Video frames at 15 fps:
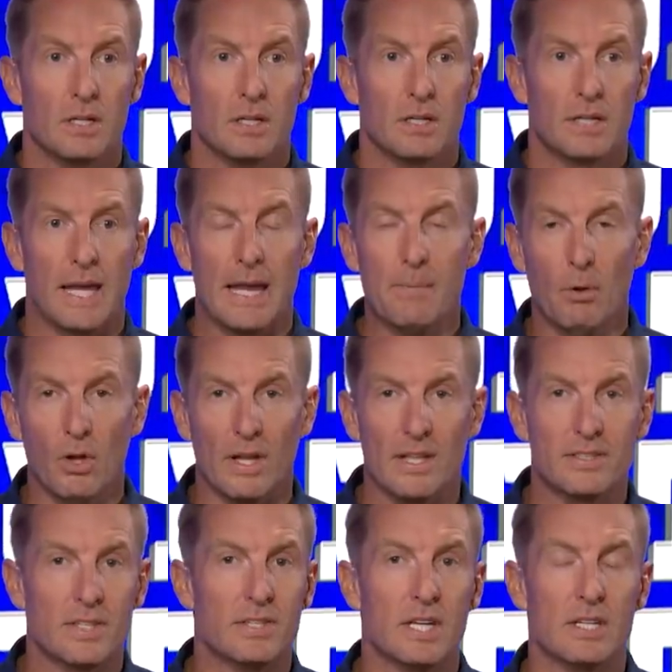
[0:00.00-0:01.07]
cable
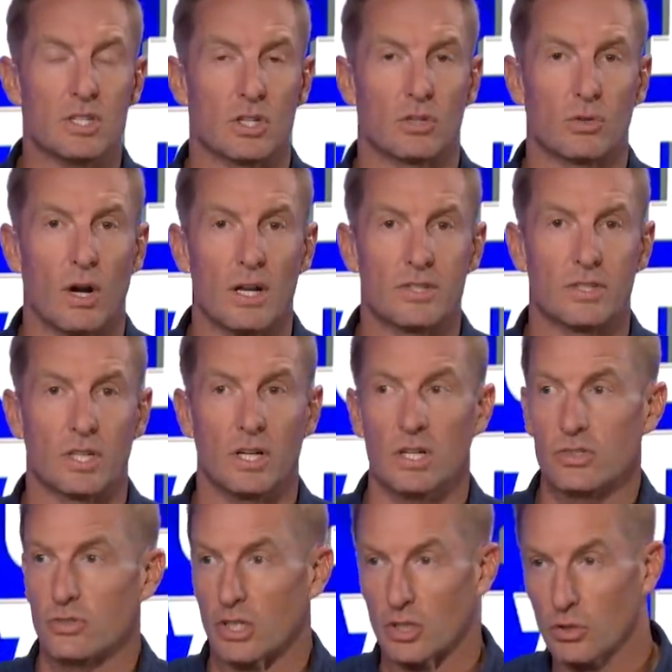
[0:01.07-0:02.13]
entities across the
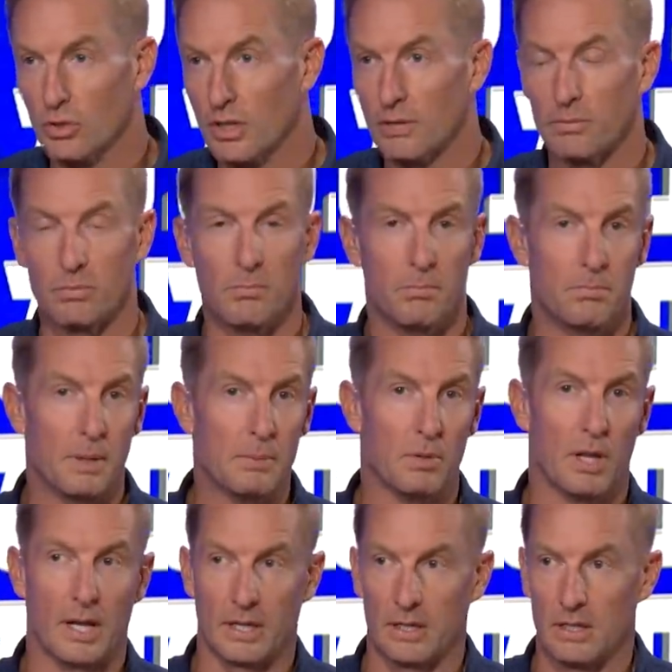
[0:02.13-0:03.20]
country, including people
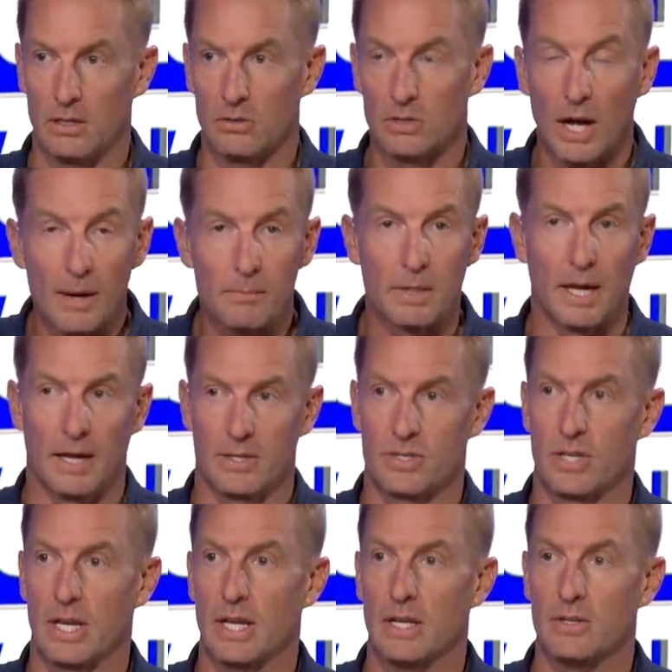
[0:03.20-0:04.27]
like, you know, Comcast
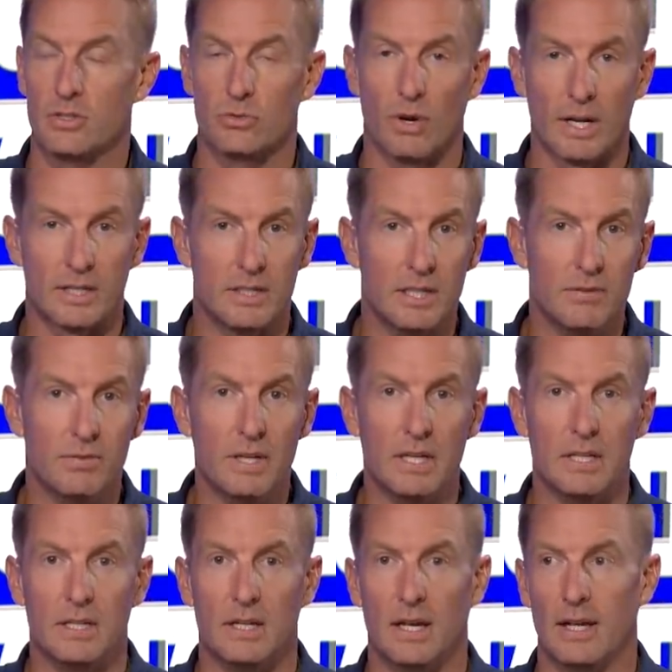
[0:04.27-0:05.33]
and
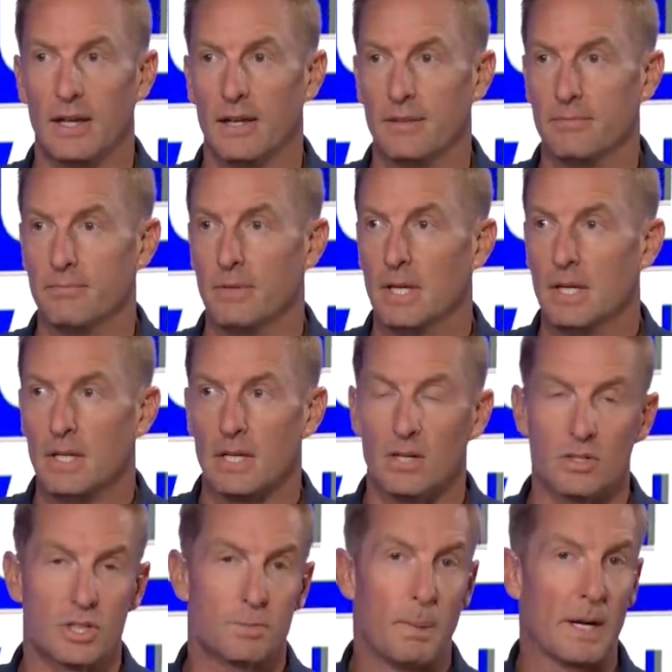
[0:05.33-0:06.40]
DirecTV and, you know,
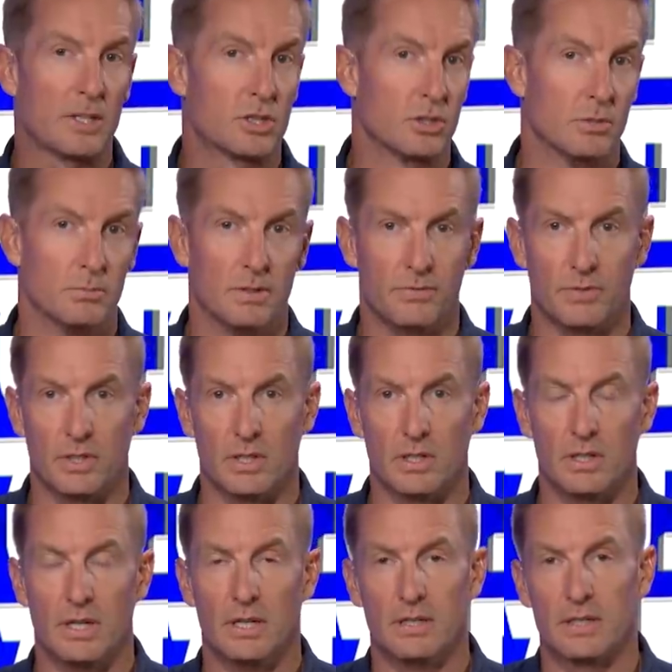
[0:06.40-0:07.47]
Spectrum, if you're
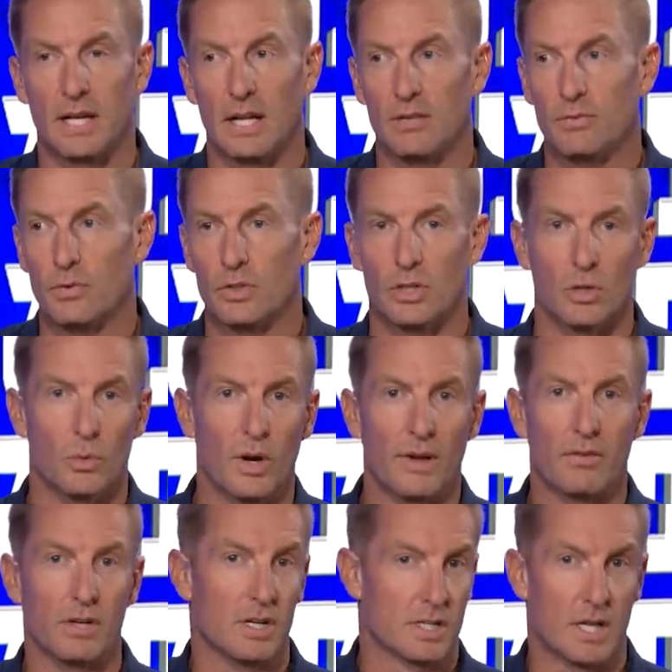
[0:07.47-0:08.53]
in California, or
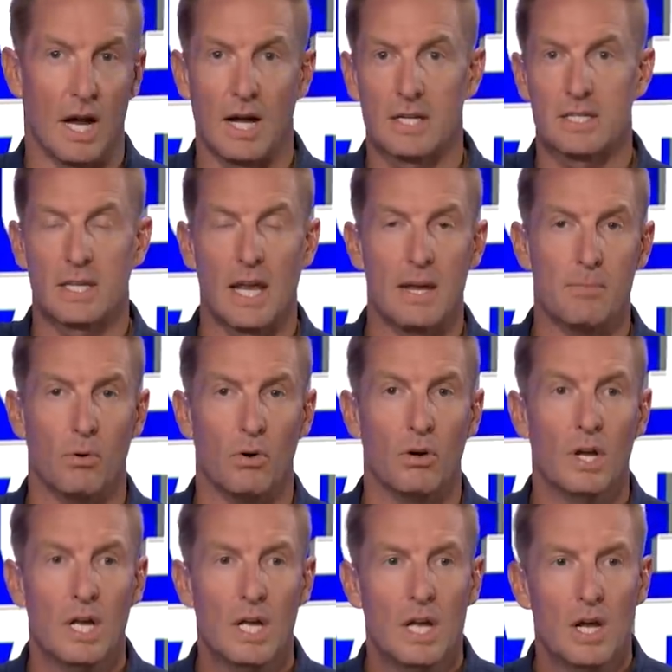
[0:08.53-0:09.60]
whatever it is, Cox Cable,
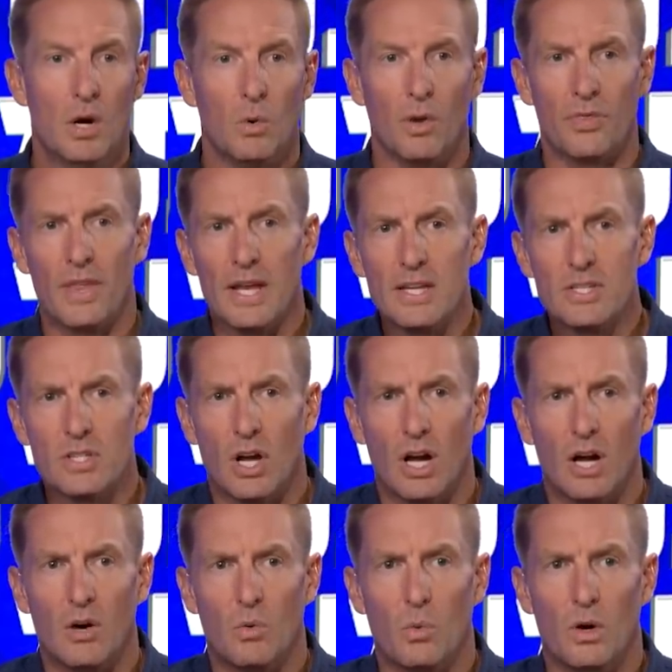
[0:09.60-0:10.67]
what they
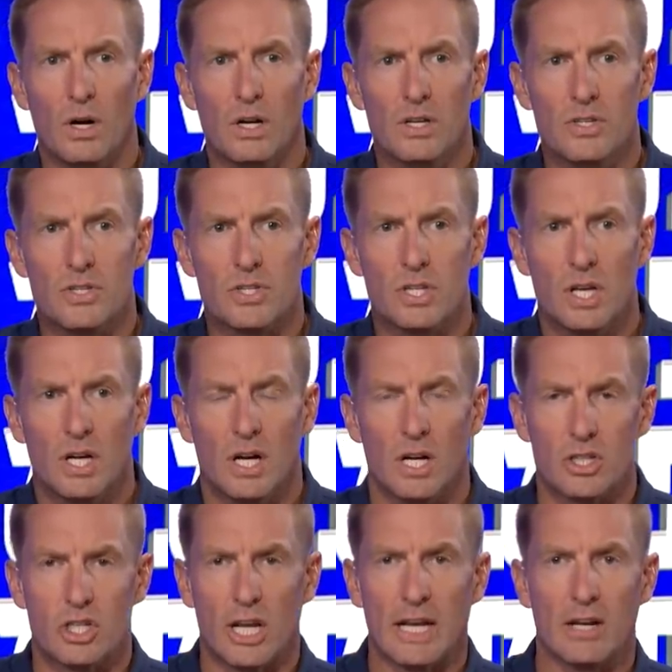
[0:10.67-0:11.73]
saw was a
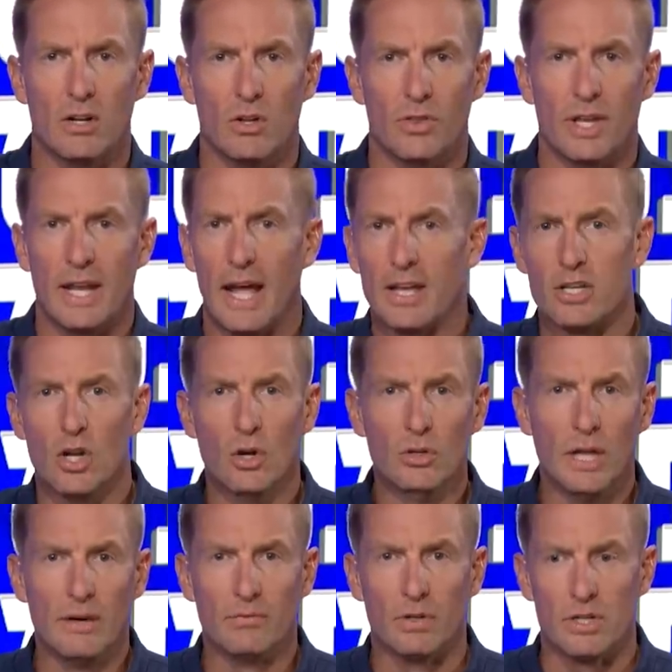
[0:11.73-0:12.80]
channel that had no
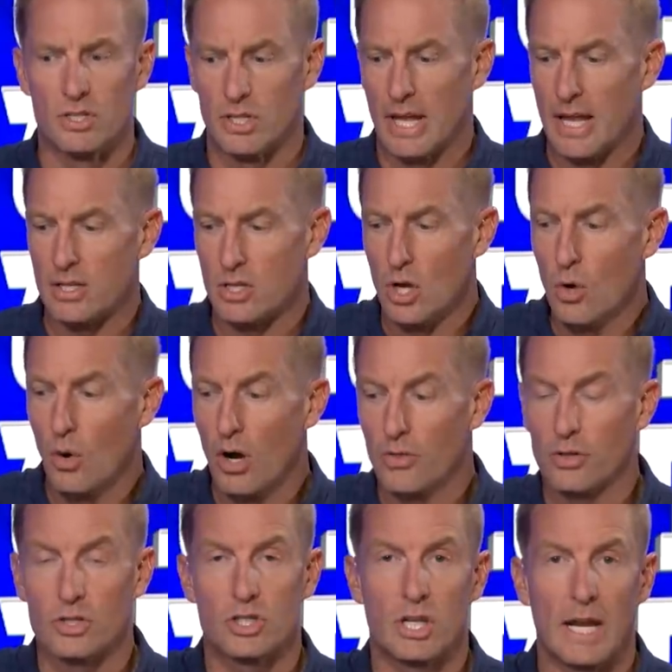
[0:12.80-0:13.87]
leverage. They had no
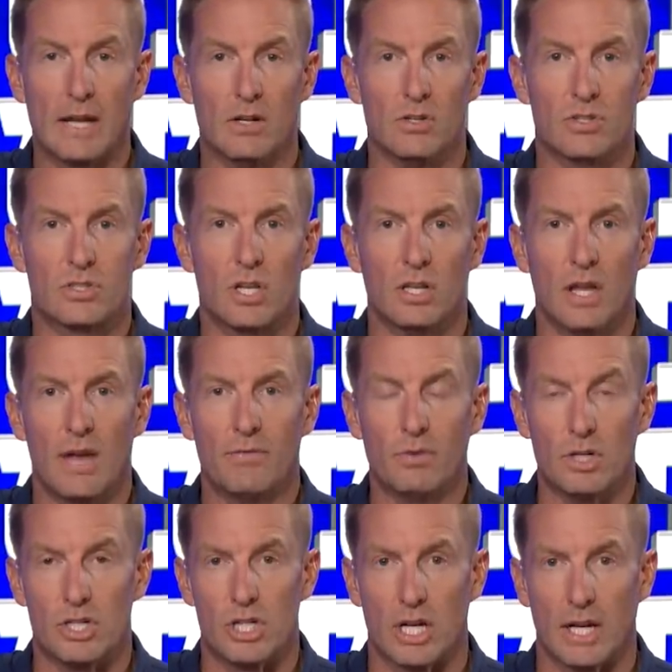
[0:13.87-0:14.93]
other channels to
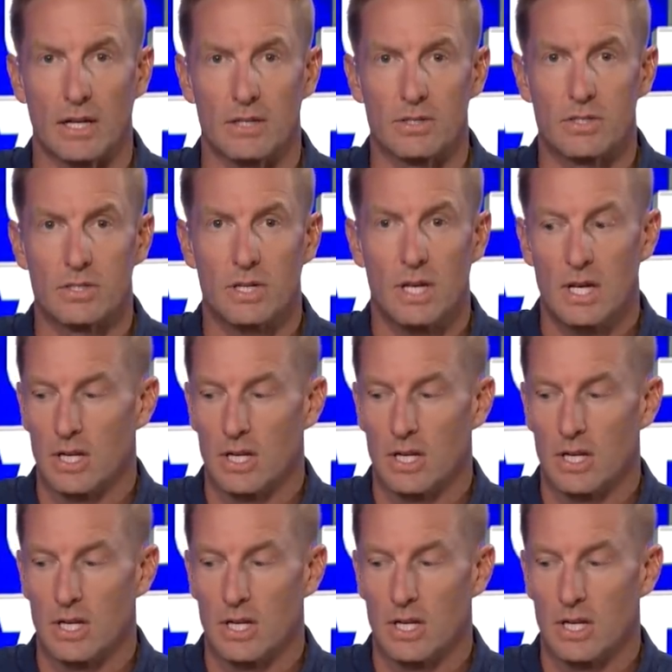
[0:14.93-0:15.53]
leverage against.